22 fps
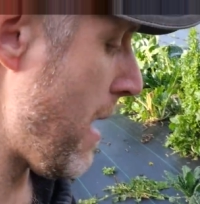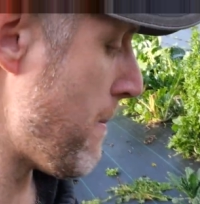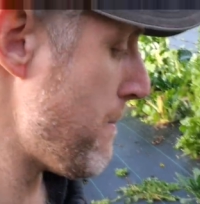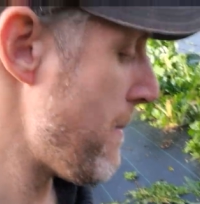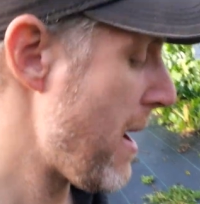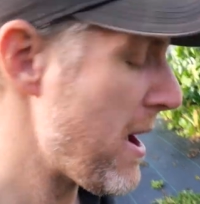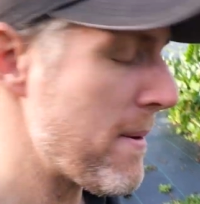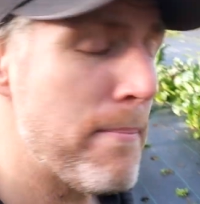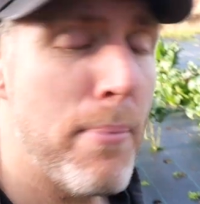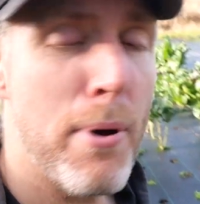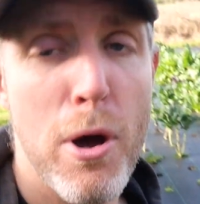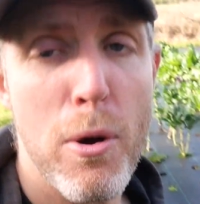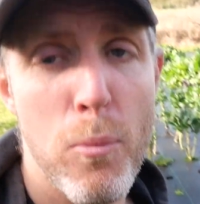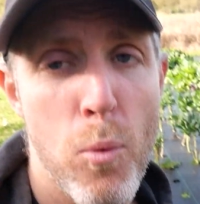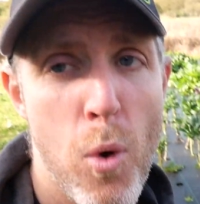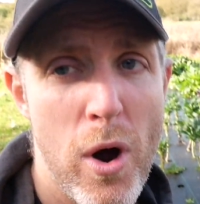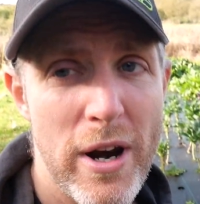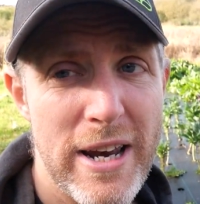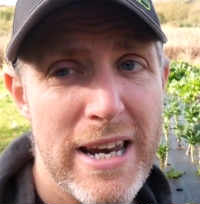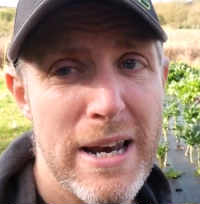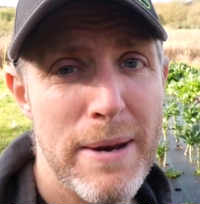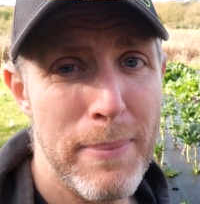might put
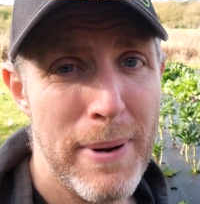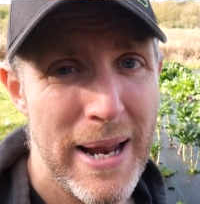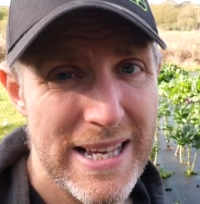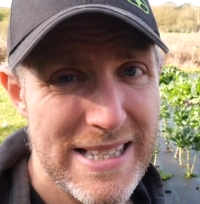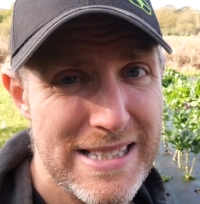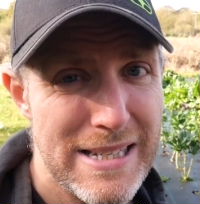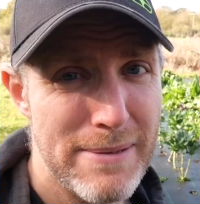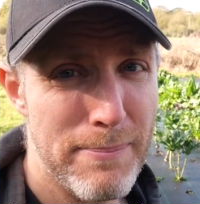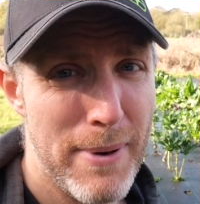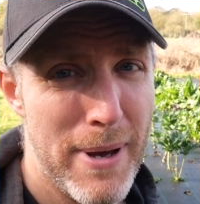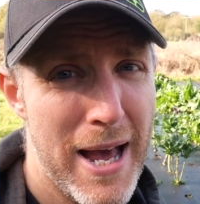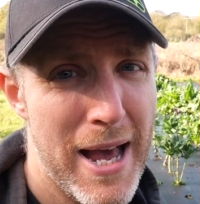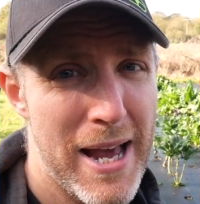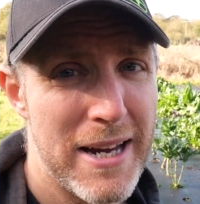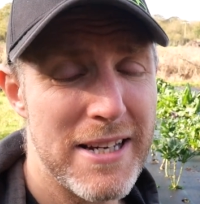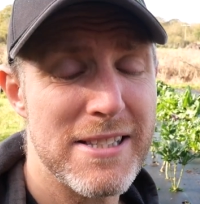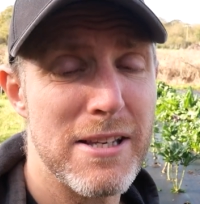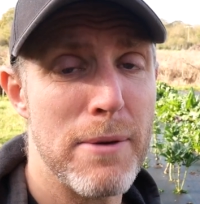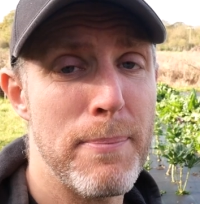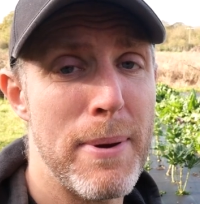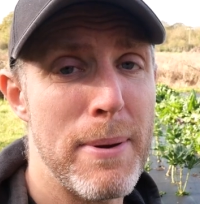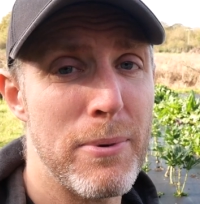one in a plastic bag
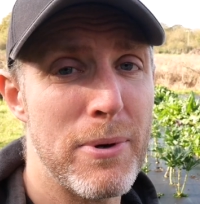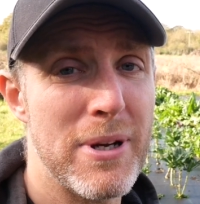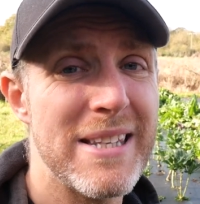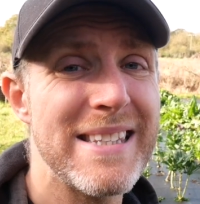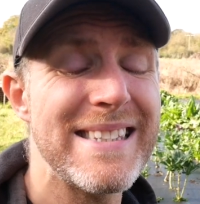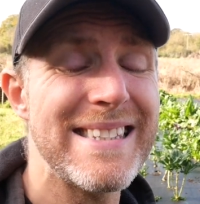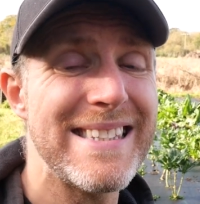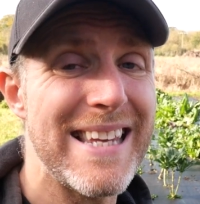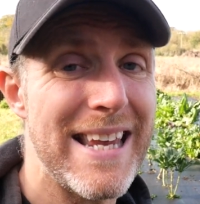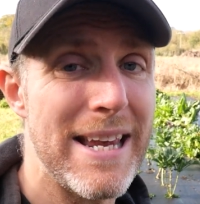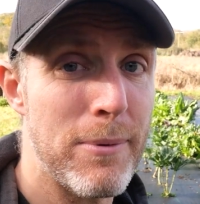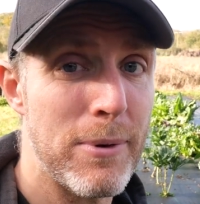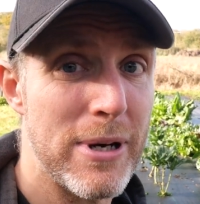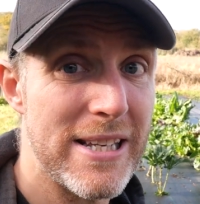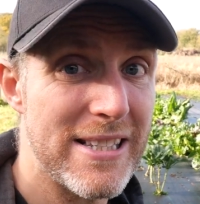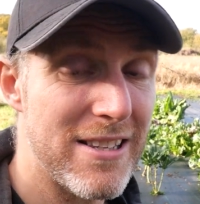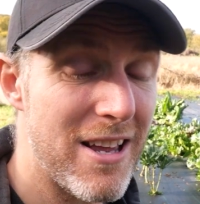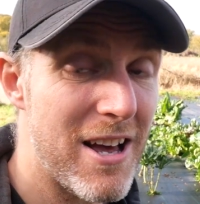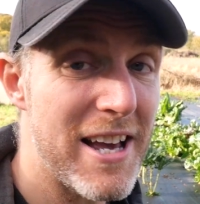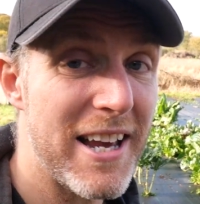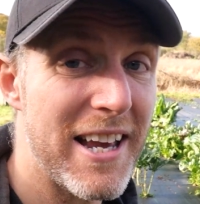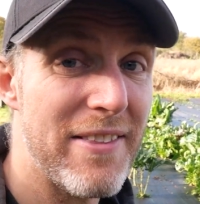so people can see what it's
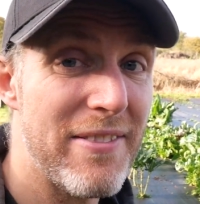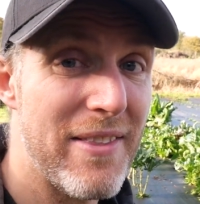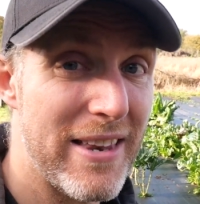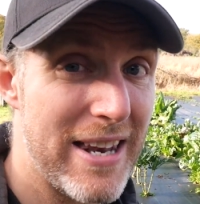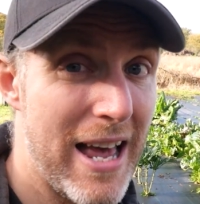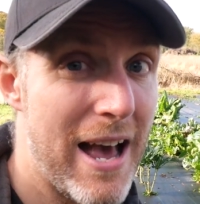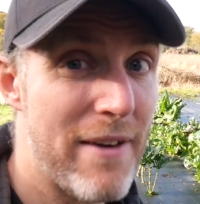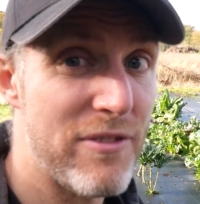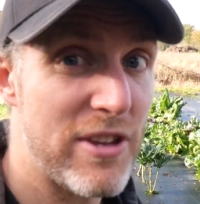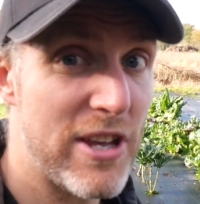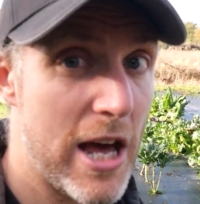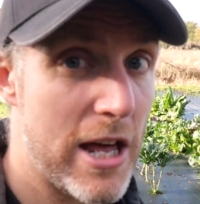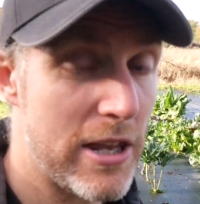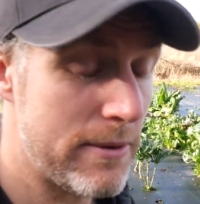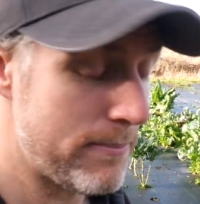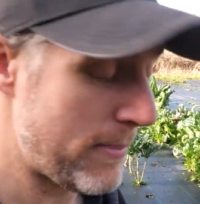like and then have the other